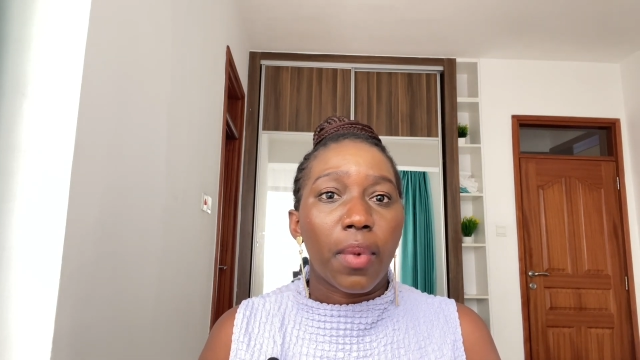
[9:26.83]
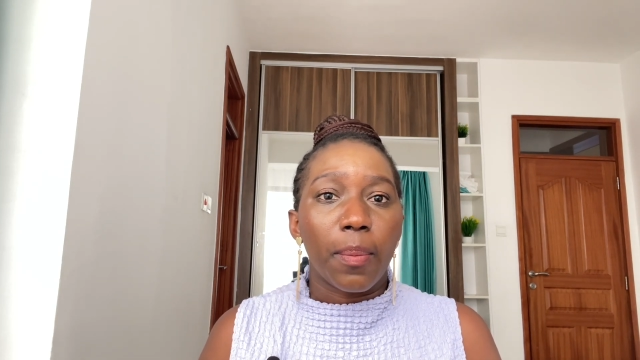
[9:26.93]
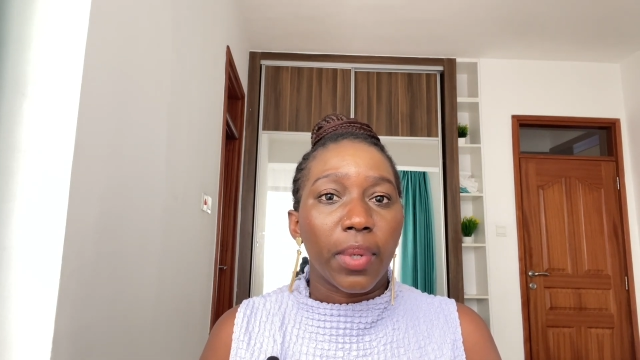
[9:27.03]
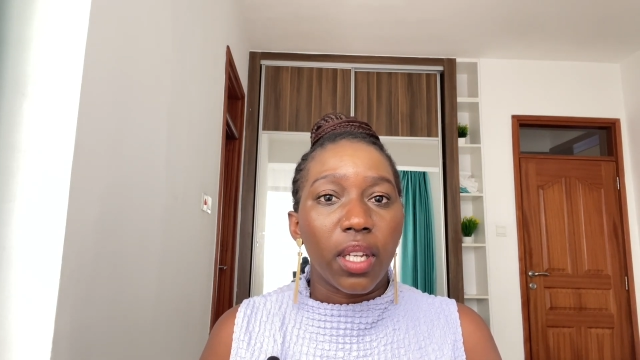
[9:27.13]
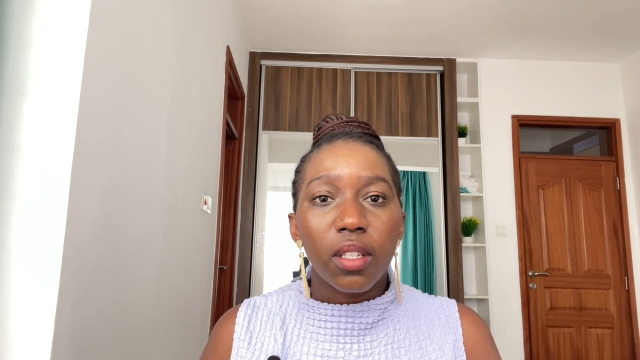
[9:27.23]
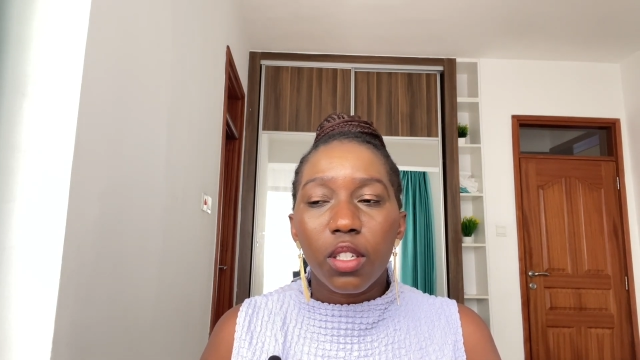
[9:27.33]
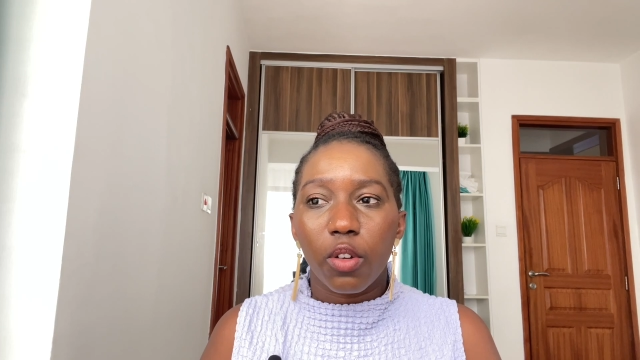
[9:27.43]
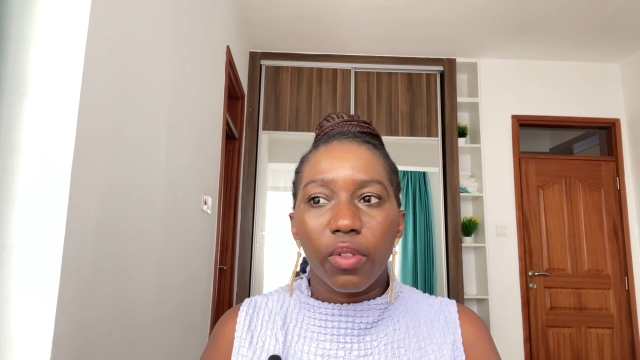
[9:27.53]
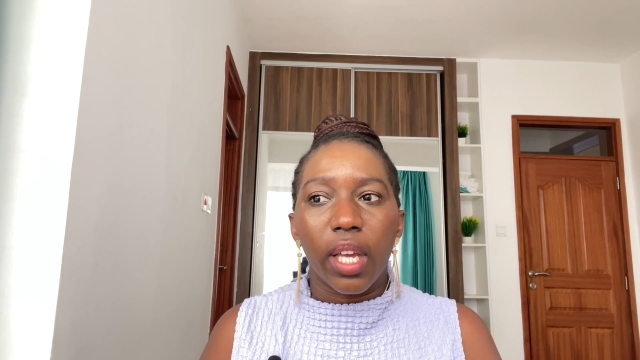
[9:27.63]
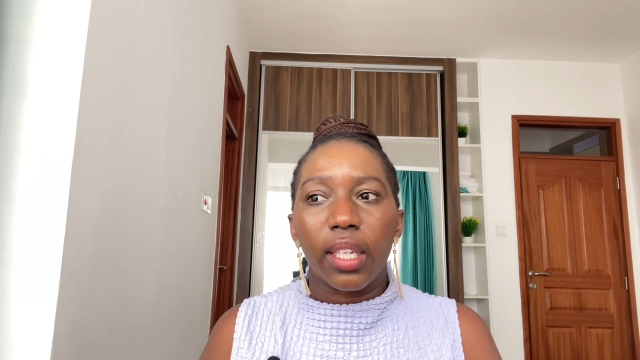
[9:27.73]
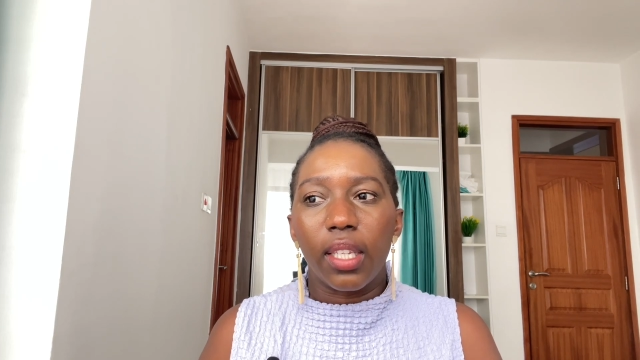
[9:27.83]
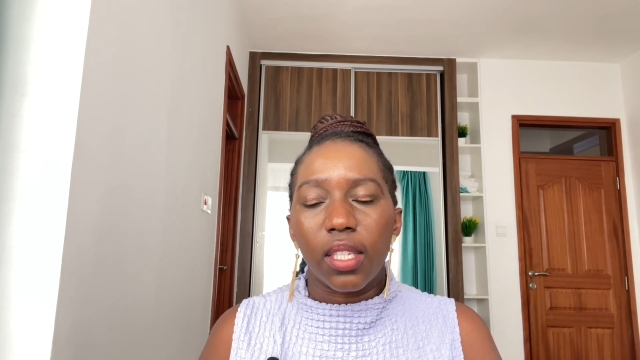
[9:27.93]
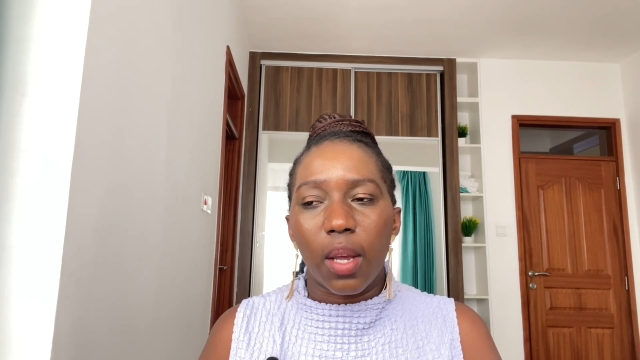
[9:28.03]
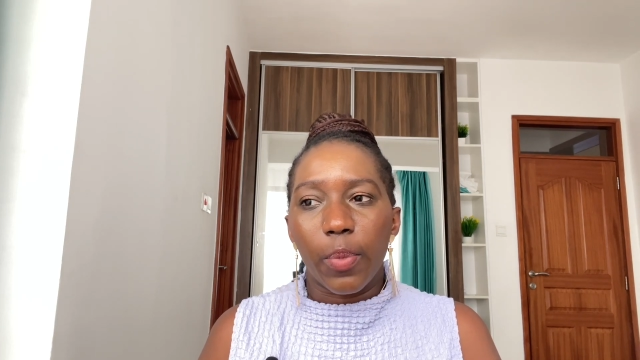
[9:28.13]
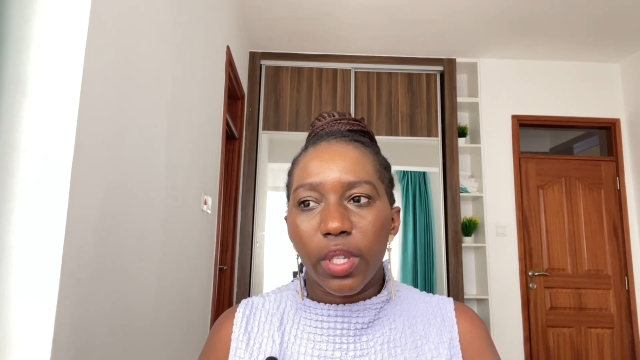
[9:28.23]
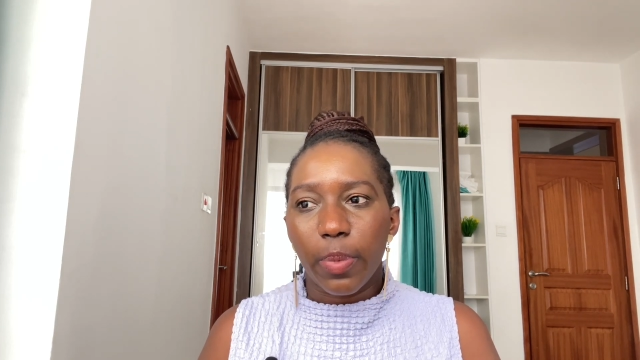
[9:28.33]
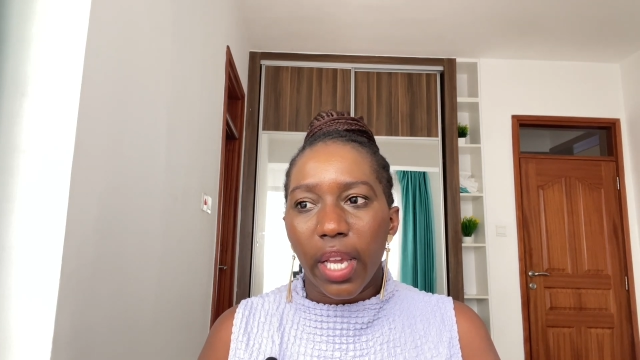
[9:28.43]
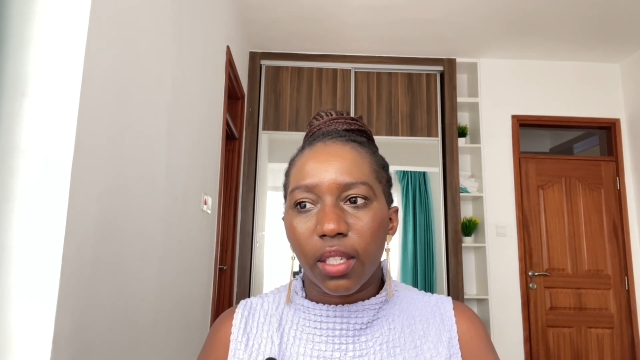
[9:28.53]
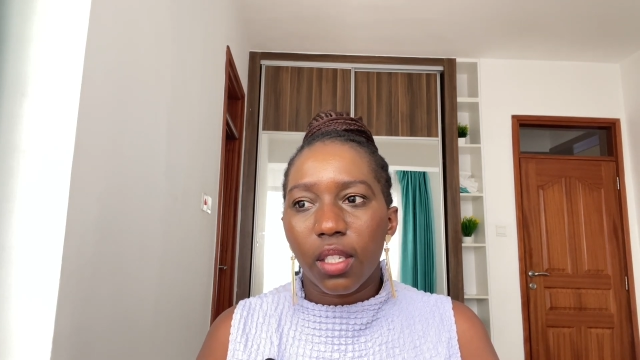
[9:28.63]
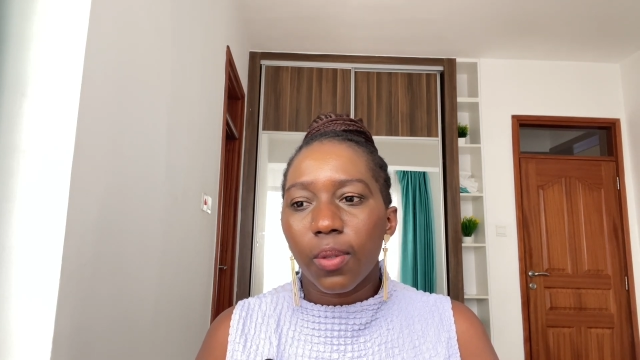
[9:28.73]
I'm guilty of that in some
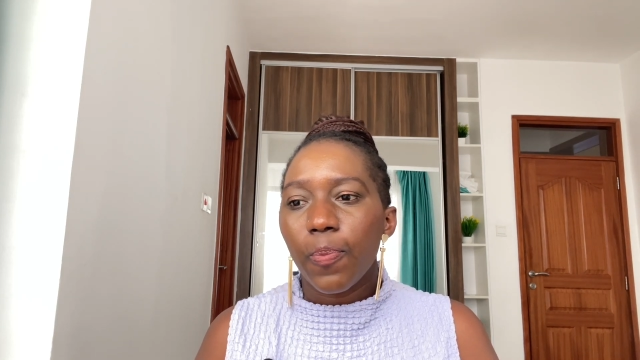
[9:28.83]
respects.